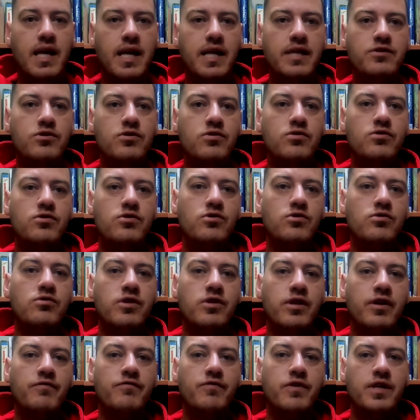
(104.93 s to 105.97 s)
Let's use 2
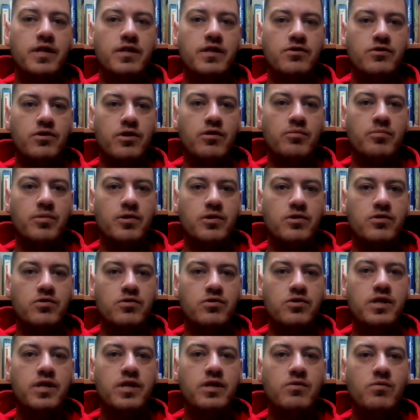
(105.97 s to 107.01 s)
different examples to
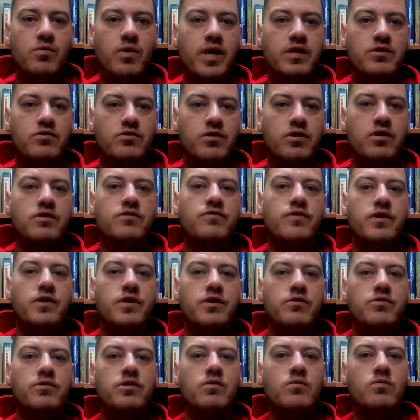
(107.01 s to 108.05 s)
see where transfer
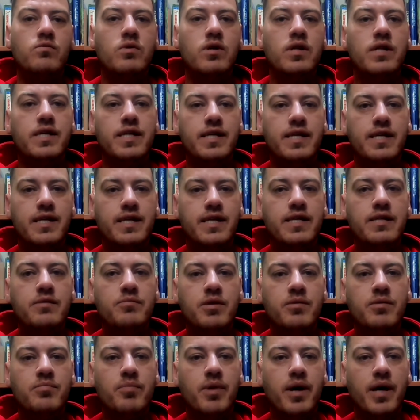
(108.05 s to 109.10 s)
duty will indeed
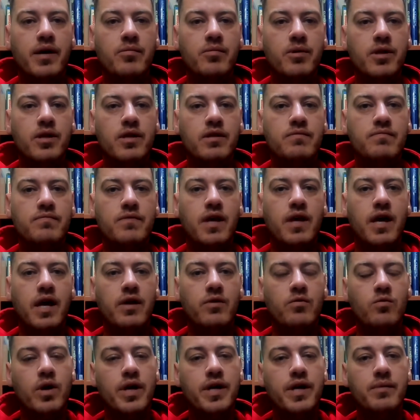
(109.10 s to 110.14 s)
be payable
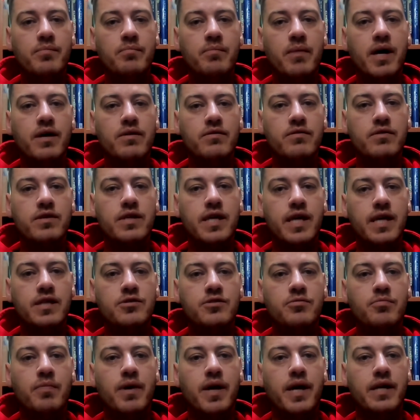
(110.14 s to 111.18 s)
and what amount
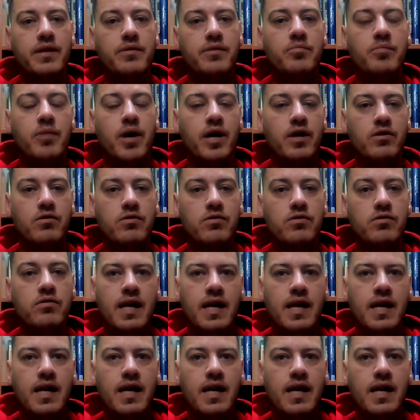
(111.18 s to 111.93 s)
gets paid by who.